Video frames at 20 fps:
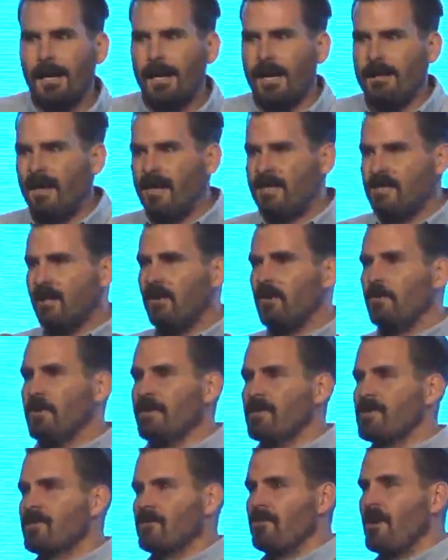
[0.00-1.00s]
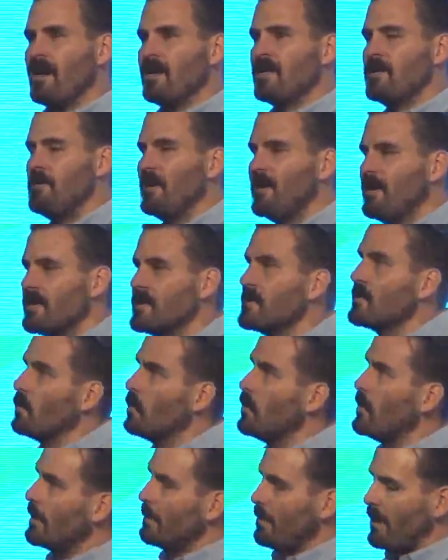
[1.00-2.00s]
And that's a little bit strange because the
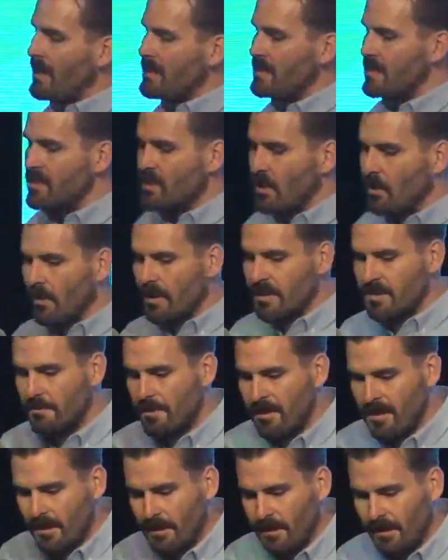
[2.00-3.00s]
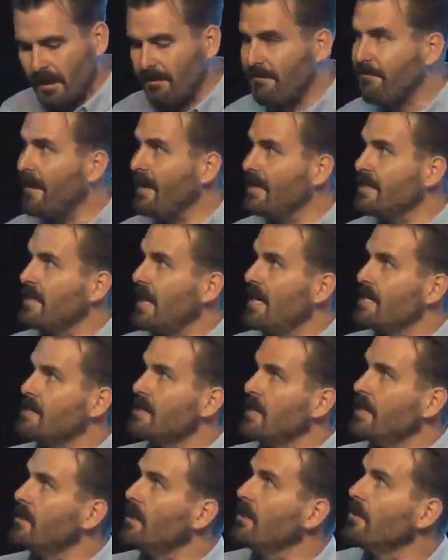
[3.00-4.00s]
workplace has always been a fantastic